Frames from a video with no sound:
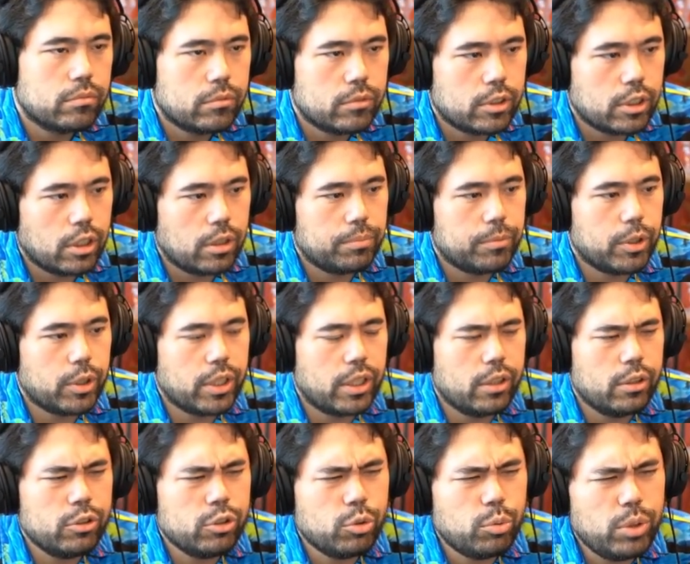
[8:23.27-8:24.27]
so okay it
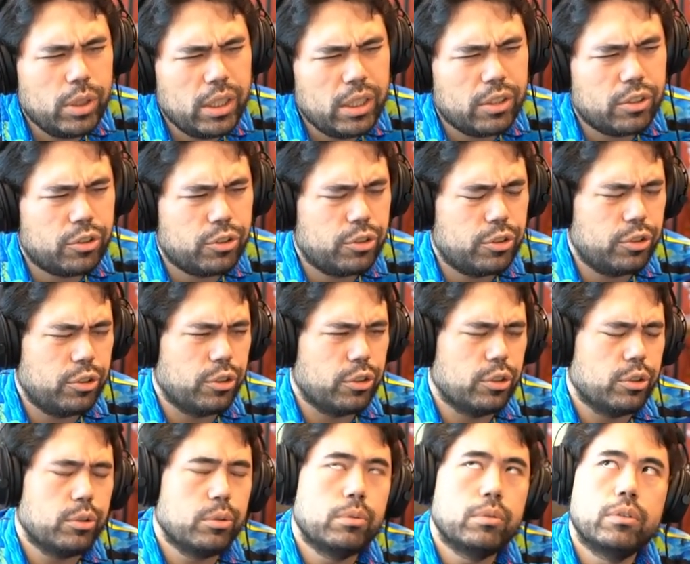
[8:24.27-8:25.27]
goes Queenie
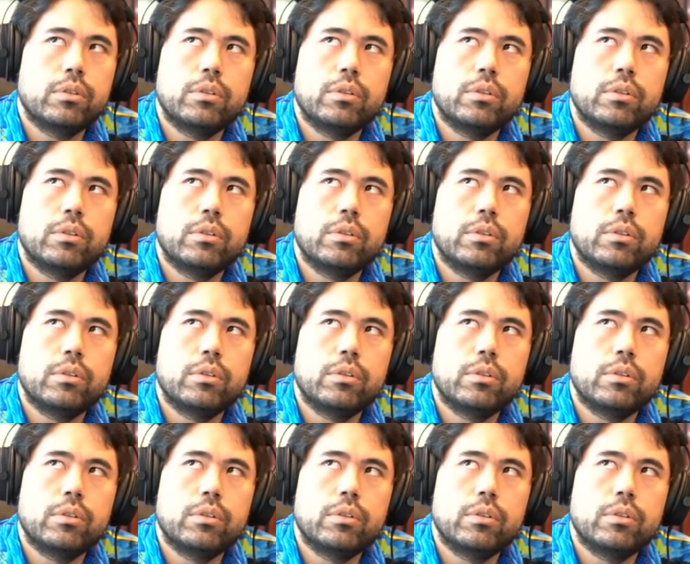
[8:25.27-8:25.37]
two. 2